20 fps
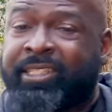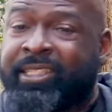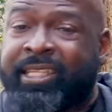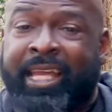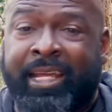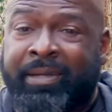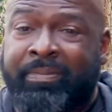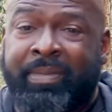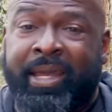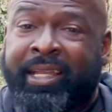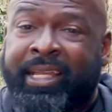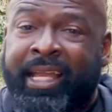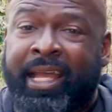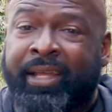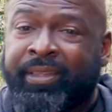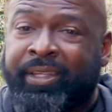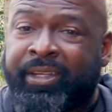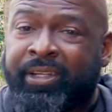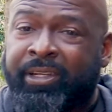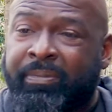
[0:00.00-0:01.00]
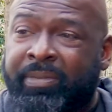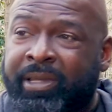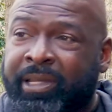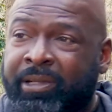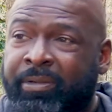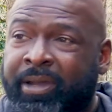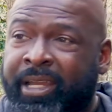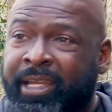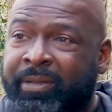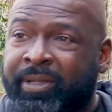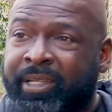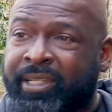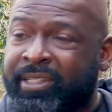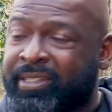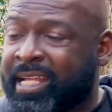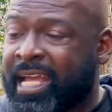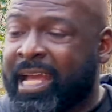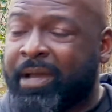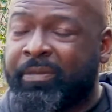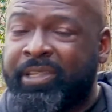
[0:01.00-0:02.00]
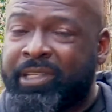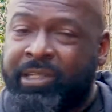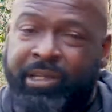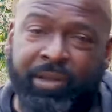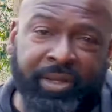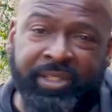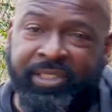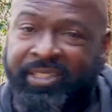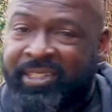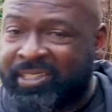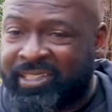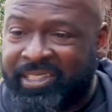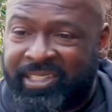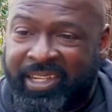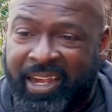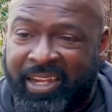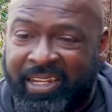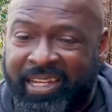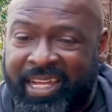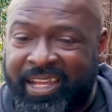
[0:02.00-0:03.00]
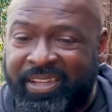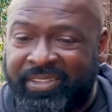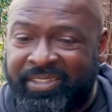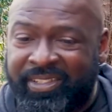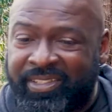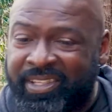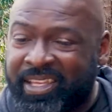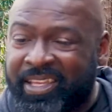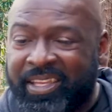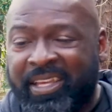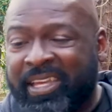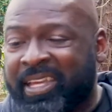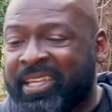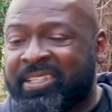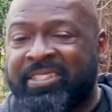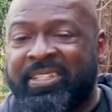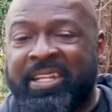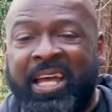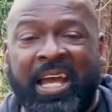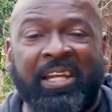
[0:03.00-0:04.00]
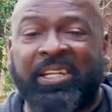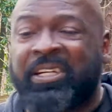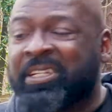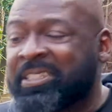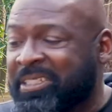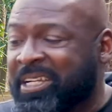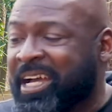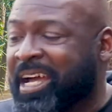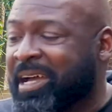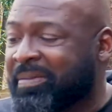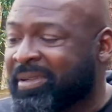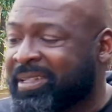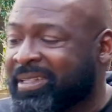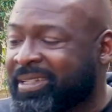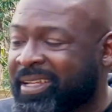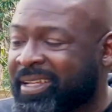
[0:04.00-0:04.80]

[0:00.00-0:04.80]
gotten back out there in a big way because now when you go into the cigar lounges, it's not uncommon